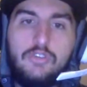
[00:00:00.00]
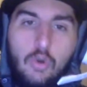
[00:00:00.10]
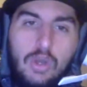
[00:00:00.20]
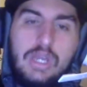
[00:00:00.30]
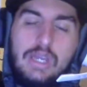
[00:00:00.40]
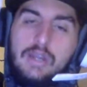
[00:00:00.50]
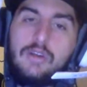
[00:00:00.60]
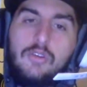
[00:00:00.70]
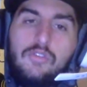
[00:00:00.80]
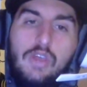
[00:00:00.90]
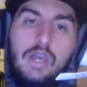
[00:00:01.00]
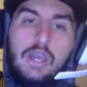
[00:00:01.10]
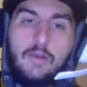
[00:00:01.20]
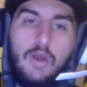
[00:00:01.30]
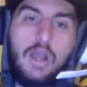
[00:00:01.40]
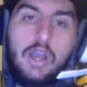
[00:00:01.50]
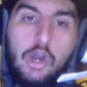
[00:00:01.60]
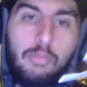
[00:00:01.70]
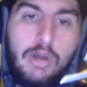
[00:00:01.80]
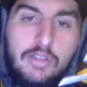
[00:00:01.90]
20 years, and Rock
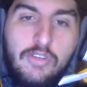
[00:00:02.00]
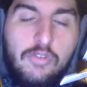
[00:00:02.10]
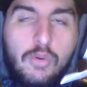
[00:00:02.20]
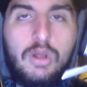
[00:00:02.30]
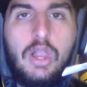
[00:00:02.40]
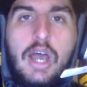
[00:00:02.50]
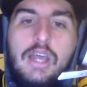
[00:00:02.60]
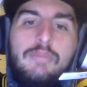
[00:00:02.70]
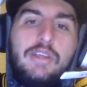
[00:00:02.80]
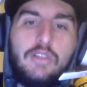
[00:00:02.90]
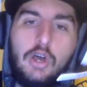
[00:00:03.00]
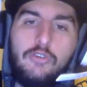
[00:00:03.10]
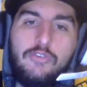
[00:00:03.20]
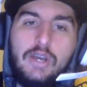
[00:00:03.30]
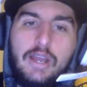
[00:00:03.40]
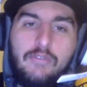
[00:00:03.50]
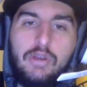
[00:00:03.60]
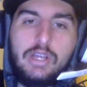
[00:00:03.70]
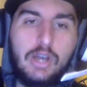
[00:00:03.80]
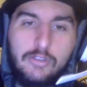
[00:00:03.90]
Auto prices are reliably low for
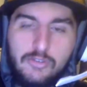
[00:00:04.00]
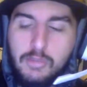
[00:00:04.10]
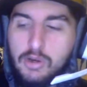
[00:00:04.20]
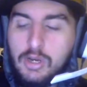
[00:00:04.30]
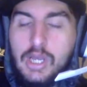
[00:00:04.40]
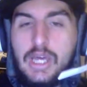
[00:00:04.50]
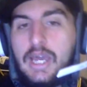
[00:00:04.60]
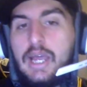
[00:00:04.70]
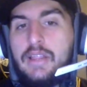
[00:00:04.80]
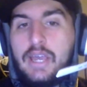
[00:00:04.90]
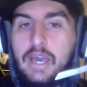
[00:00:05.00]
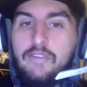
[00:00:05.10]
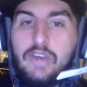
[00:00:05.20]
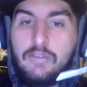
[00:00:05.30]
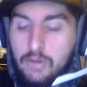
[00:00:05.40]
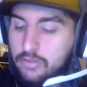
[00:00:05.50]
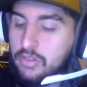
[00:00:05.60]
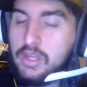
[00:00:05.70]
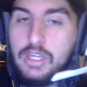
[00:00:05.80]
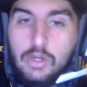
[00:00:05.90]
every customer, and they have
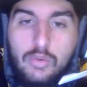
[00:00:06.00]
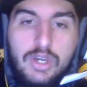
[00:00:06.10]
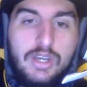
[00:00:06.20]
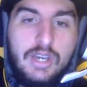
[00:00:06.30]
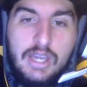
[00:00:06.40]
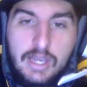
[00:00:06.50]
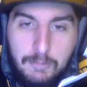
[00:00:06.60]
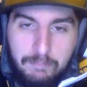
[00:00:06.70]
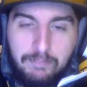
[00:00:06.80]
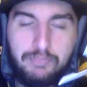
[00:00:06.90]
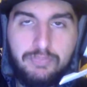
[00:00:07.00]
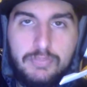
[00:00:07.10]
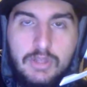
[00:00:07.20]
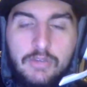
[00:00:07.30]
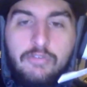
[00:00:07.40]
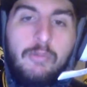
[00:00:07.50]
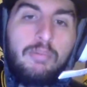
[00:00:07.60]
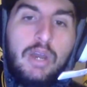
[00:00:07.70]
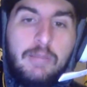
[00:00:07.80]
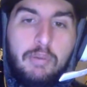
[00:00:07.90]
everything you could need, from
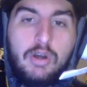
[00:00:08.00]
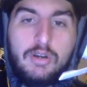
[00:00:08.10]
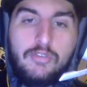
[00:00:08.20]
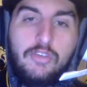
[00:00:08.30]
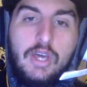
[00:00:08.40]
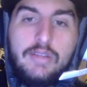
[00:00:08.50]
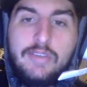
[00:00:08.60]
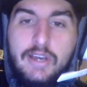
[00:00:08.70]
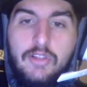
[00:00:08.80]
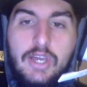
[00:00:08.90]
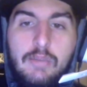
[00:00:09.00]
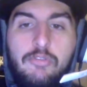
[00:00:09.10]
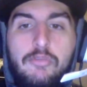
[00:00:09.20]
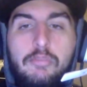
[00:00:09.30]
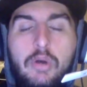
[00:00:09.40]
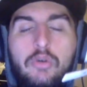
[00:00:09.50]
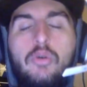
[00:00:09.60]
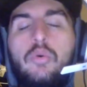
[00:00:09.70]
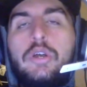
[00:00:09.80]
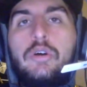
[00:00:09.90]
brake parts, tail lamps,
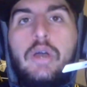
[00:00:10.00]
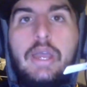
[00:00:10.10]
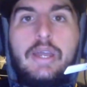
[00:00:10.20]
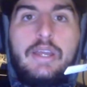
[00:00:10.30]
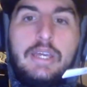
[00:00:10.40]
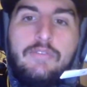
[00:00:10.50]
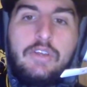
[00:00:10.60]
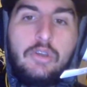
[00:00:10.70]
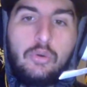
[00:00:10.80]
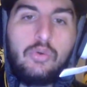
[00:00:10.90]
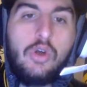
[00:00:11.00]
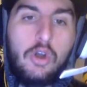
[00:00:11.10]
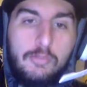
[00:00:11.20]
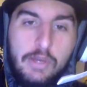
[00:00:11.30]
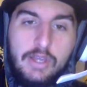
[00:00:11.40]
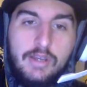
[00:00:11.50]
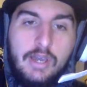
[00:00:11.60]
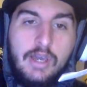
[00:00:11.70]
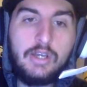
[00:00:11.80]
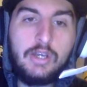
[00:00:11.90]
motor oil, and even new carpet.
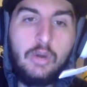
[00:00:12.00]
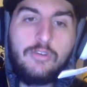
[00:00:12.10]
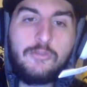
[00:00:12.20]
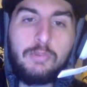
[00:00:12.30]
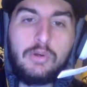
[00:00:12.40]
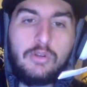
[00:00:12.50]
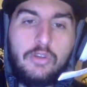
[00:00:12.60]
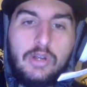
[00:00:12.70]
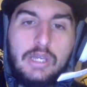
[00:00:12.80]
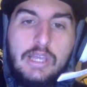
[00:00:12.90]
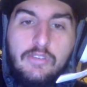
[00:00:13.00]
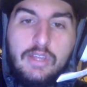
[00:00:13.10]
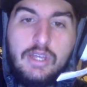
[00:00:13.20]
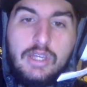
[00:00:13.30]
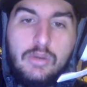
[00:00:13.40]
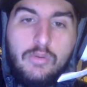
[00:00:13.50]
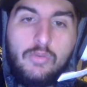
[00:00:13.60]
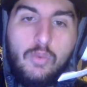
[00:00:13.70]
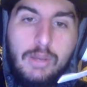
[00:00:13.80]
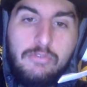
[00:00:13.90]
Go explore their
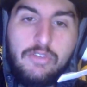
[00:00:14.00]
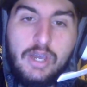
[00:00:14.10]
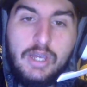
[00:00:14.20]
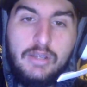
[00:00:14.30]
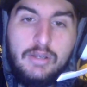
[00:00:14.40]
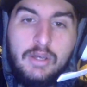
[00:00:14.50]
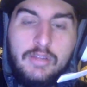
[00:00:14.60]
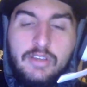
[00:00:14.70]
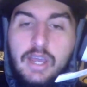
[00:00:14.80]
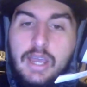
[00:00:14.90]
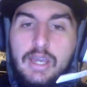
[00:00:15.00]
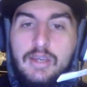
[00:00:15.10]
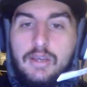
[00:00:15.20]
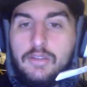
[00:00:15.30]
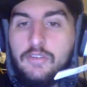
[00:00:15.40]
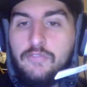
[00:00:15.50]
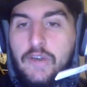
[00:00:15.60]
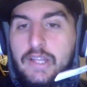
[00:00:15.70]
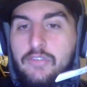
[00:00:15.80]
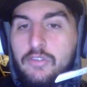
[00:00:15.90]
easy-to-use website today to
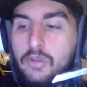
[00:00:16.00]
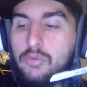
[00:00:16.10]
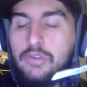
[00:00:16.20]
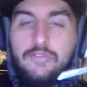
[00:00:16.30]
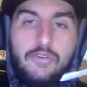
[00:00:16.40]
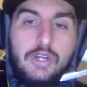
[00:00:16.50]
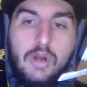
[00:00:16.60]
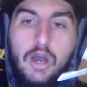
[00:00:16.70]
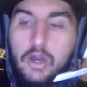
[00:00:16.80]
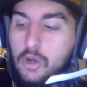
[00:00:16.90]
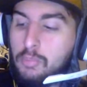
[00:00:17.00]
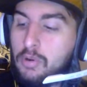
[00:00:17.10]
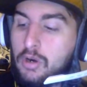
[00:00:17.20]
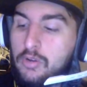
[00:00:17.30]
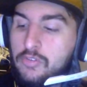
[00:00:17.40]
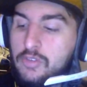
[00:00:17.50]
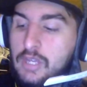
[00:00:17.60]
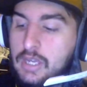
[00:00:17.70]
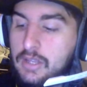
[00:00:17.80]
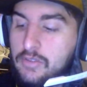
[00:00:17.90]
find the solution for your auto parts
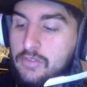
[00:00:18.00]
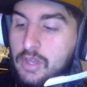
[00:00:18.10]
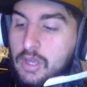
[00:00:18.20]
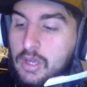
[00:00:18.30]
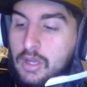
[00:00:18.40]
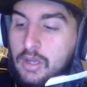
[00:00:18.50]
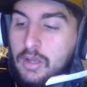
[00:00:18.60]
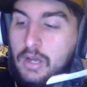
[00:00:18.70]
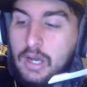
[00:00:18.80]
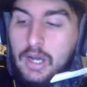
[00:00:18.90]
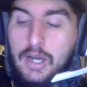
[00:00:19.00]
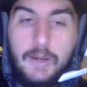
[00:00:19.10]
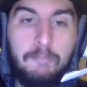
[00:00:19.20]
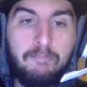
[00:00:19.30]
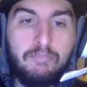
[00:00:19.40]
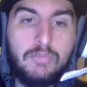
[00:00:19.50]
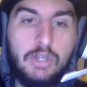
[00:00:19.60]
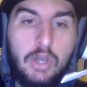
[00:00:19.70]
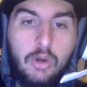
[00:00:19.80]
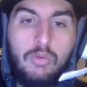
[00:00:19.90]
needs. Go
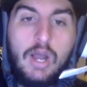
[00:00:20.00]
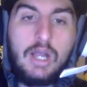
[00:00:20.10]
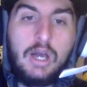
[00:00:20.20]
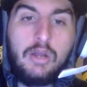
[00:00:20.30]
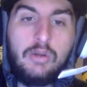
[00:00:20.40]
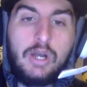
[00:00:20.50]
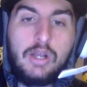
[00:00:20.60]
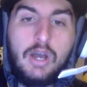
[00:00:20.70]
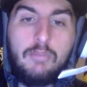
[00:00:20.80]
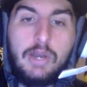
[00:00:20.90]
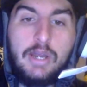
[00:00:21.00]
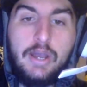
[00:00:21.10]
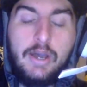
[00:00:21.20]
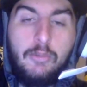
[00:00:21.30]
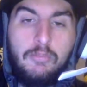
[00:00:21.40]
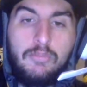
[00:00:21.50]
to rockauto.com right now